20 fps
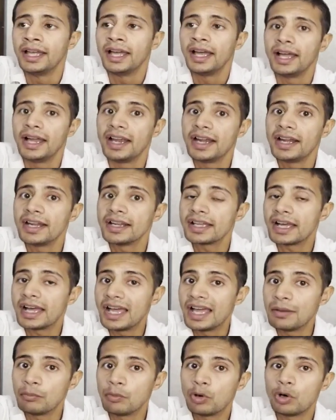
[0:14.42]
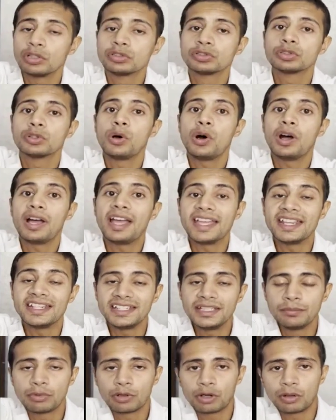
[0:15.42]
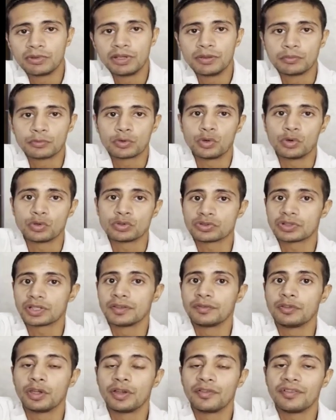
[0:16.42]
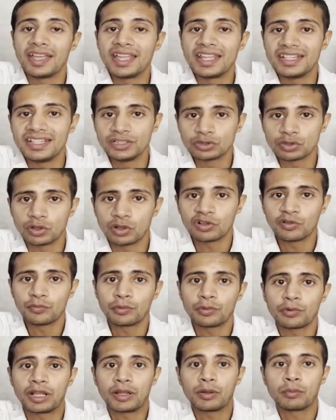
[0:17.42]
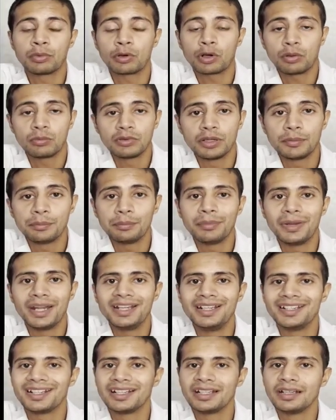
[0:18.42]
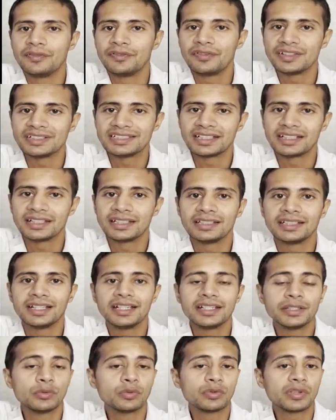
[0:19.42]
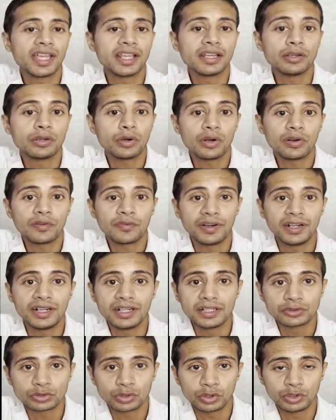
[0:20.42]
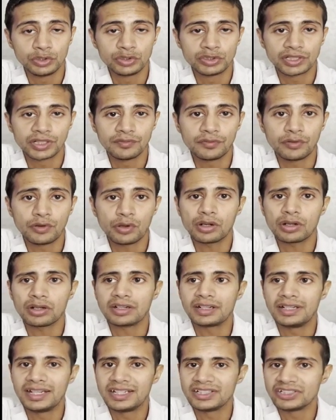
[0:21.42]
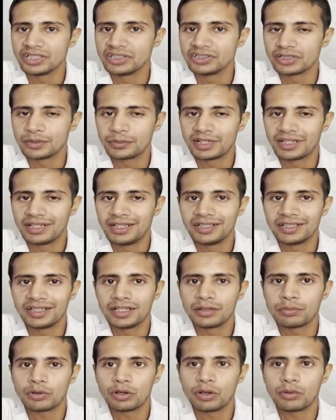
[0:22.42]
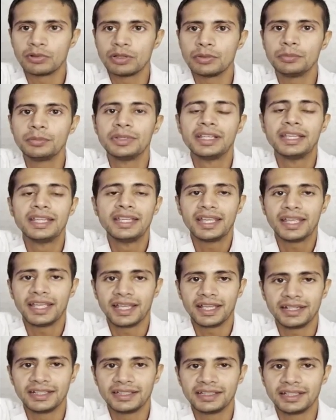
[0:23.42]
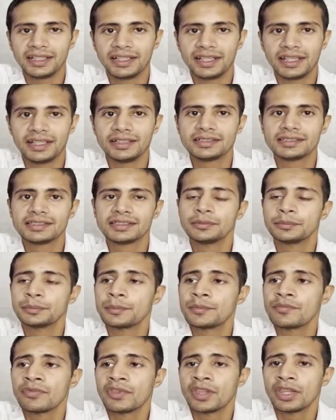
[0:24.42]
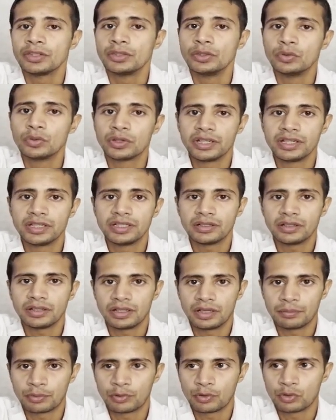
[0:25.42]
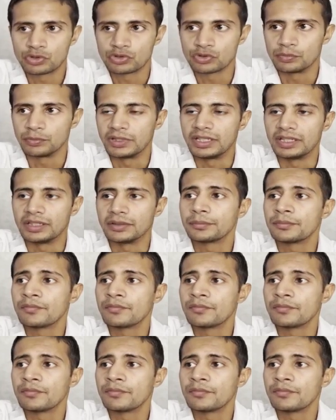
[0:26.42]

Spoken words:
And I am also any problem coach. If you have any sort of problem, mental, physical, that you cannot find a solution for, relationship related problem, anything else, you can approach me.